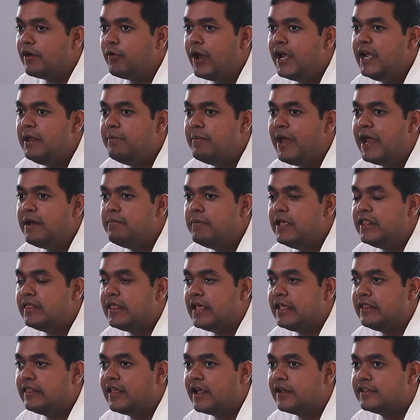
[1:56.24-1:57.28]
really made me
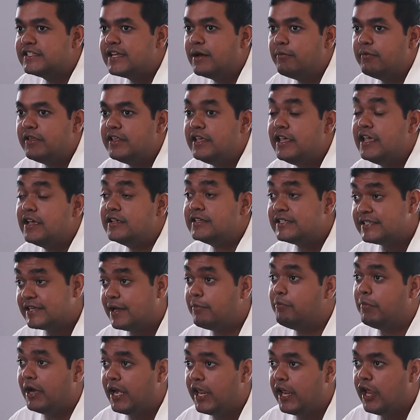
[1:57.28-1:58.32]
think that here's
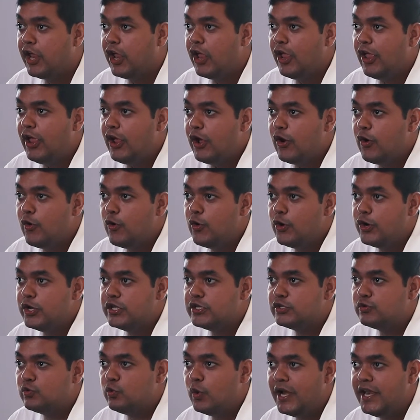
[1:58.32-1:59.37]
somebody who
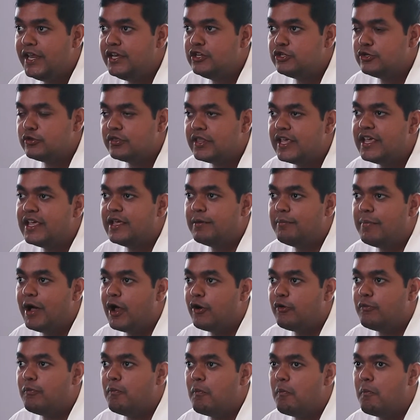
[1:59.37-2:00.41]
is willing to think
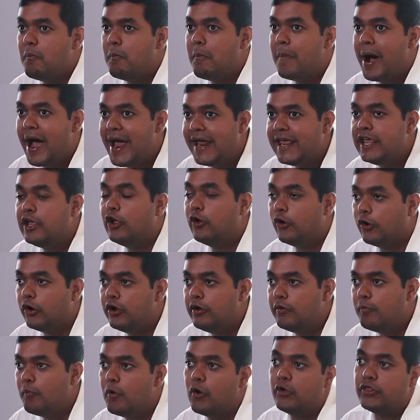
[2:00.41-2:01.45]
about my good
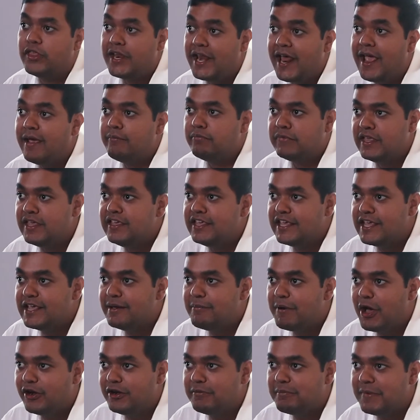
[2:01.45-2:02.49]
more than I am thinking
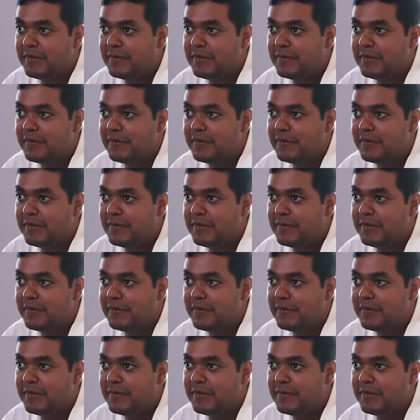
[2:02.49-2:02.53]
about it